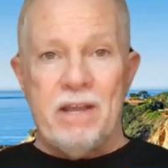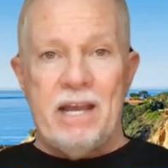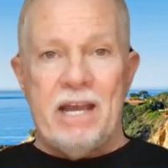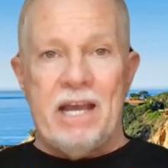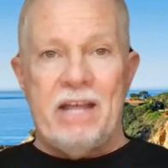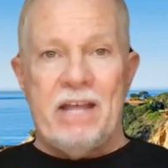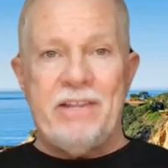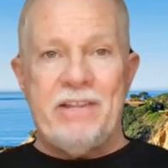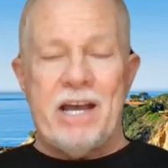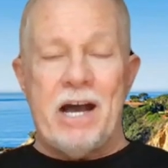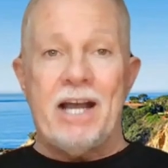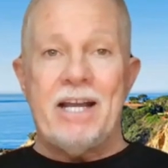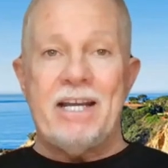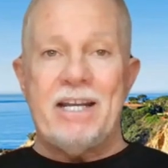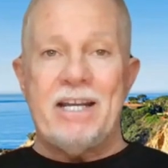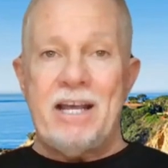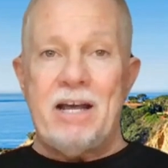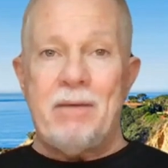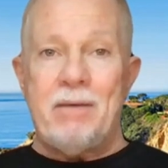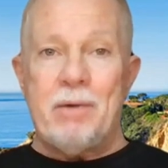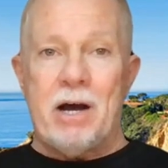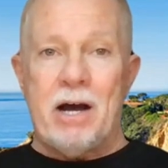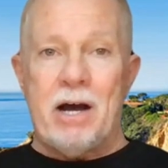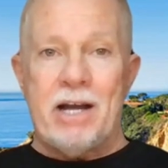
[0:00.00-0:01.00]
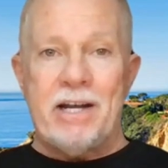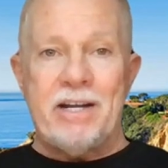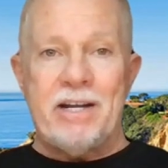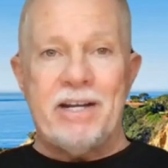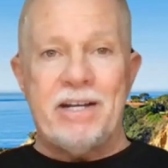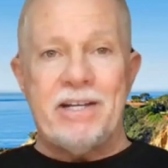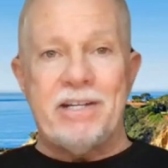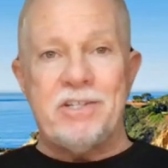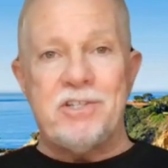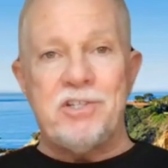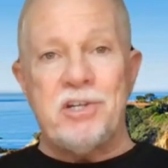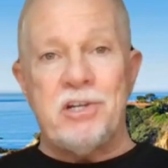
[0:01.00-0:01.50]
And the idea behind it
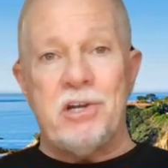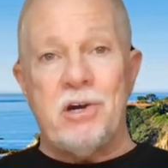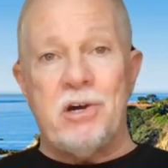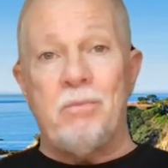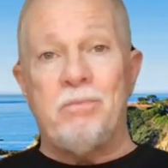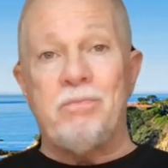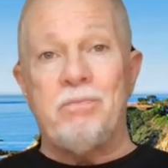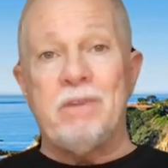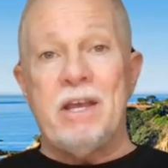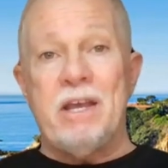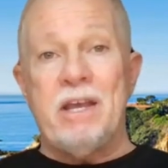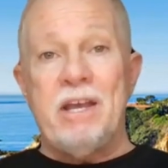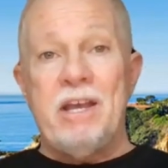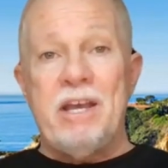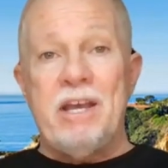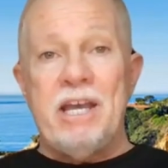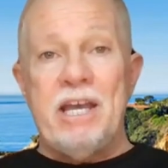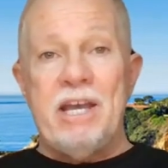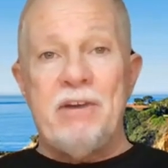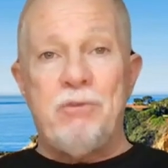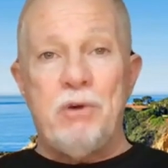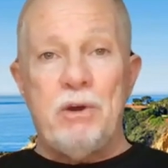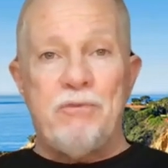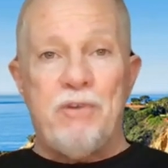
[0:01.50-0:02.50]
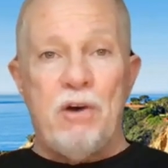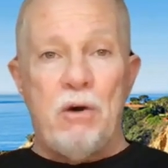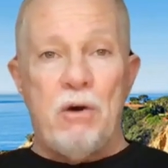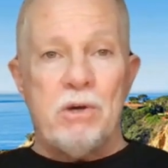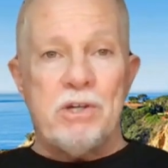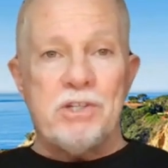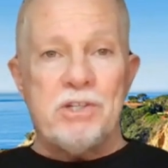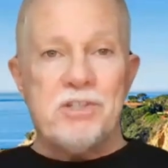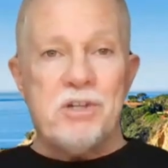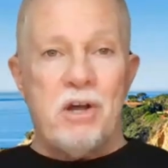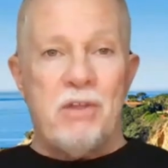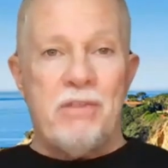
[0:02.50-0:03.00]
is, you know, if we
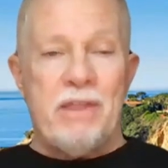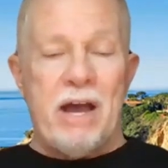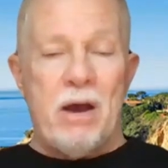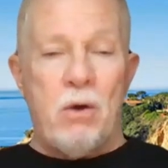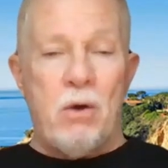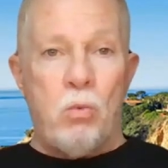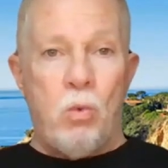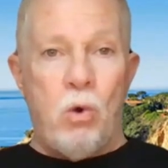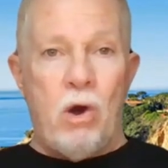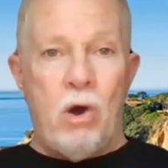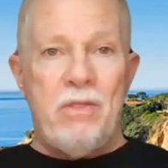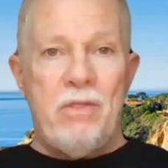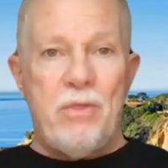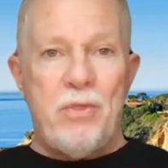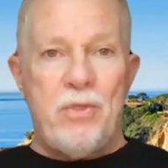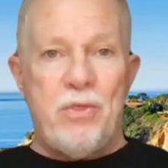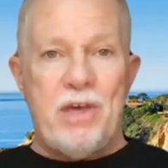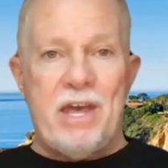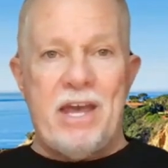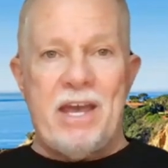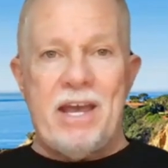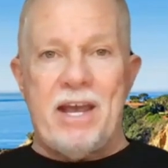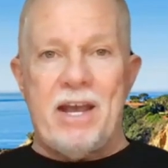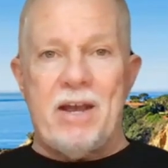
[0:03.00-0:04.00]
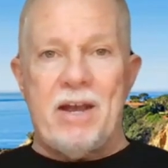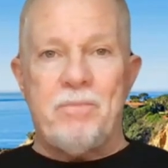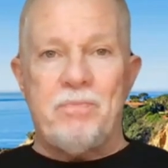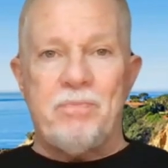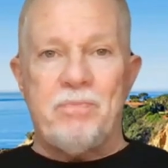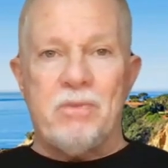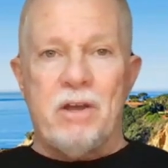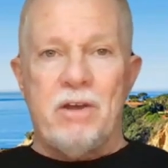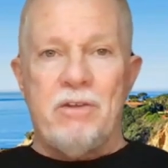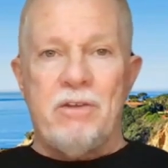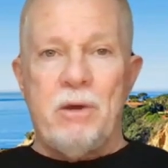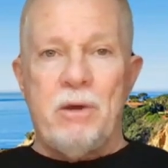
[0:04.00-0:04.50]
focus on that one thing,
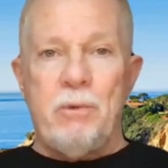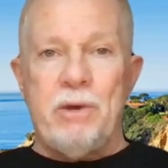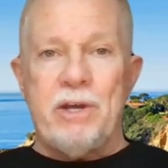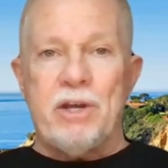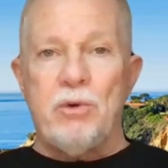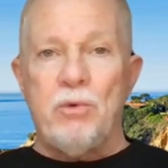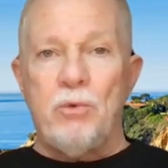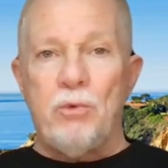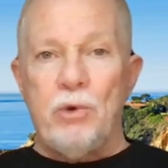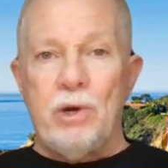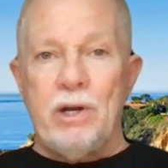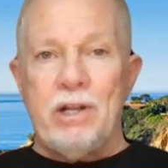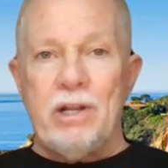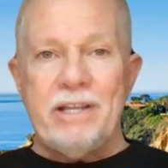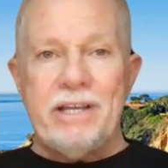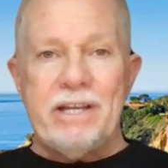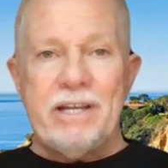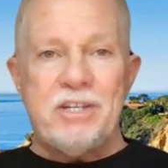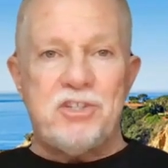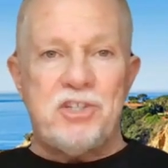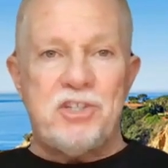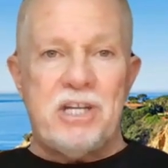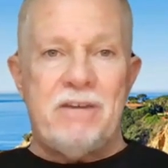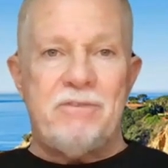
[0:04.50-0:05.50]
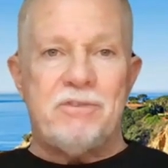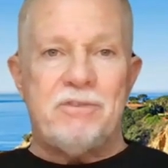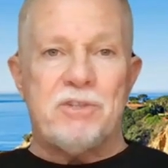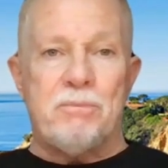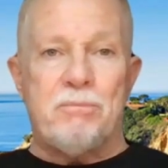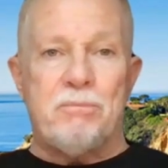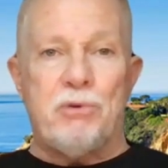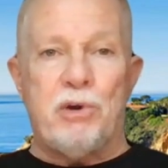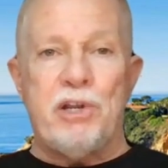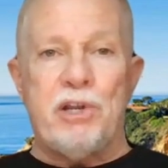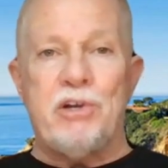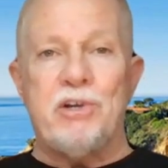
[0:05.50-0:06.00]
then we can really achieve
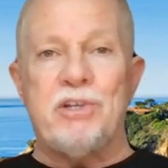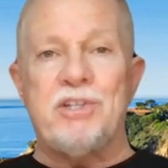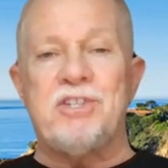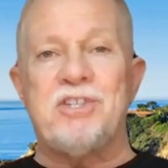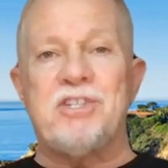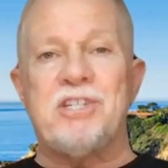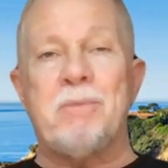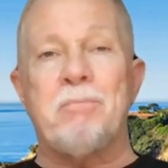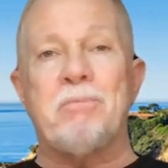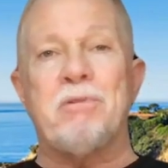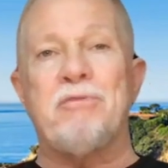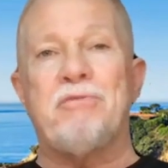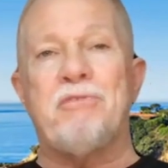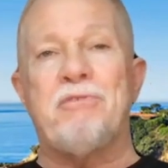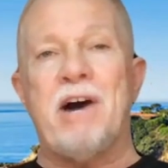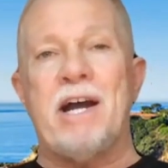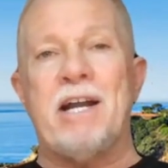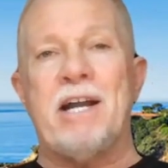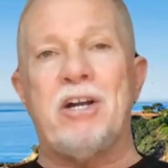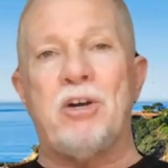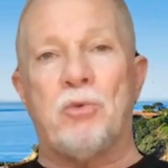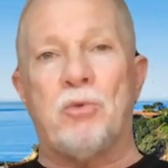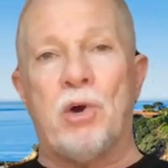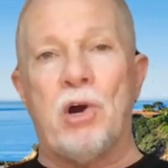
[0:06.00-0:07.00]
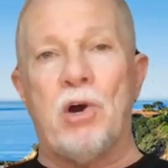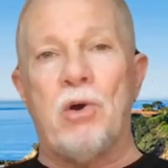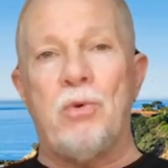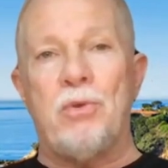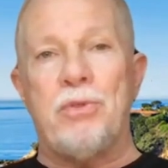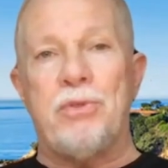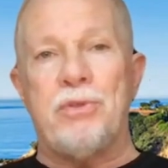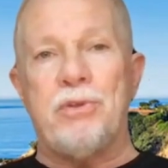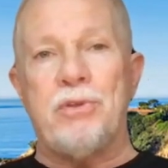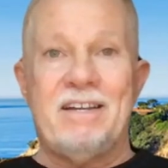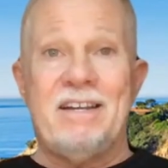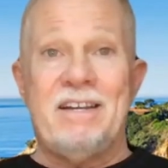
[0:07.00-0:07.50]
some pretty good simplified
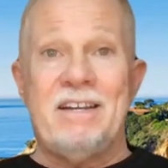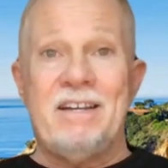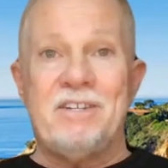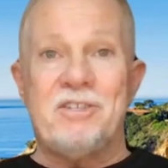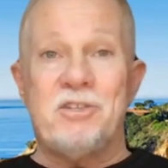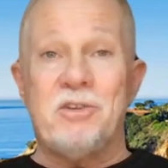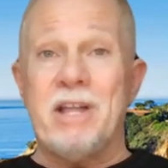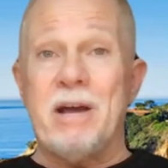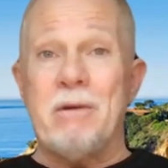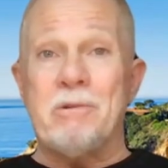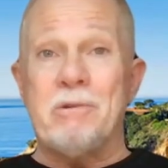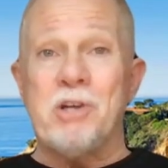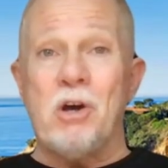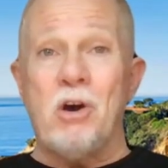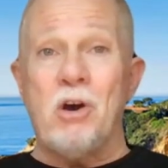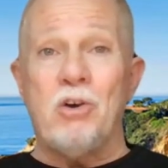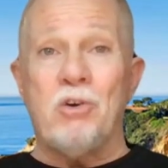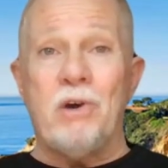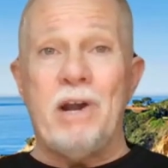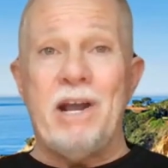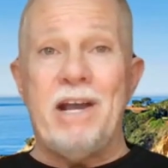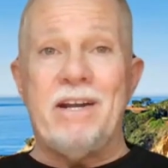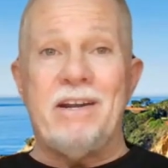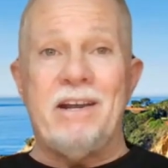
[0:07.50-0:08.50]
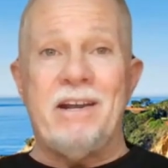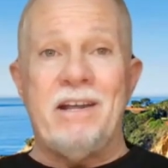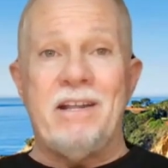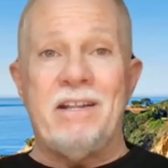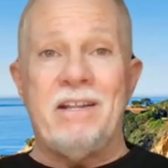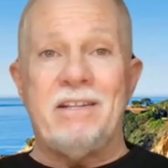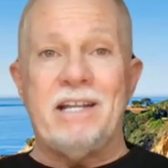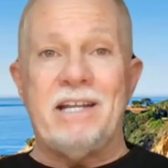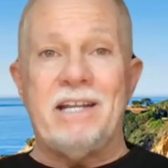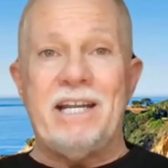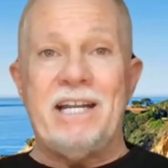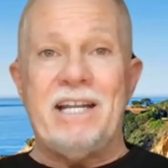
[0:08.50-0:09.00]
growth. So that was all great.
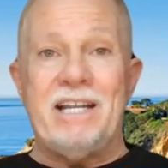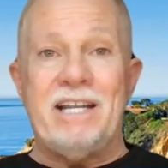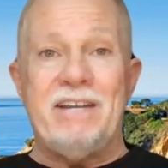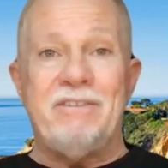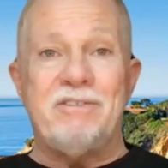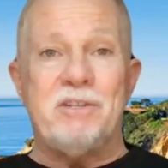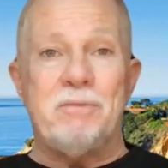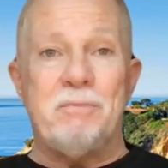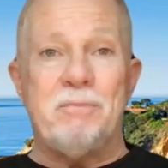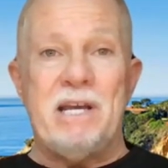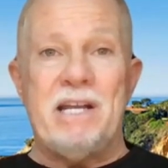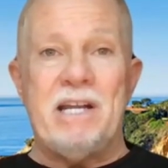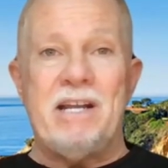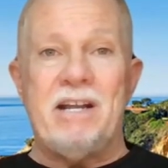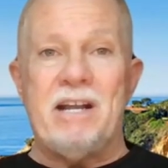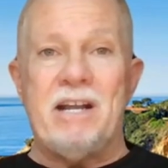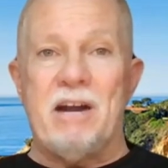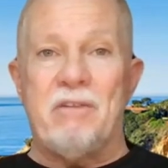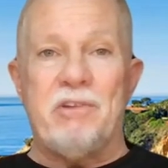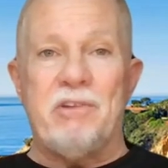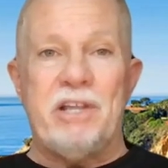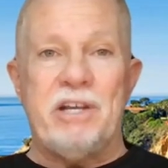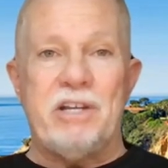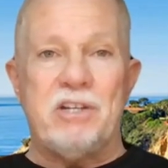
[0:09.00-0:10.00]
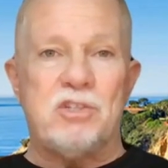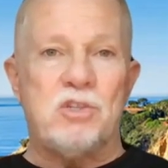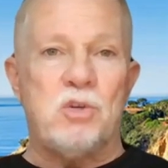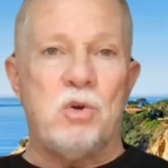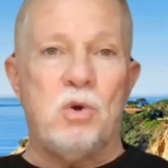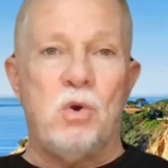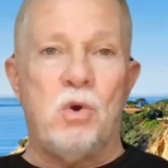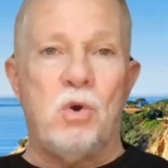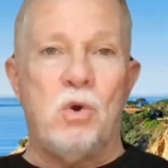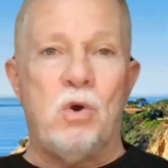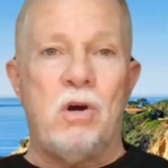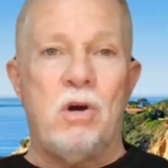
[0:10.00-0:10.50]
And then he leaves the meeting. Everything is
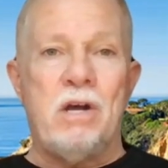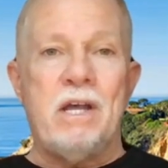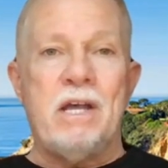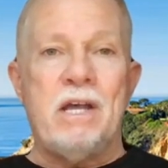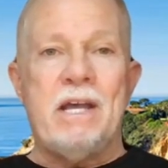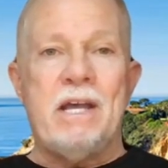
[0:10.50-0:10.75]
cool.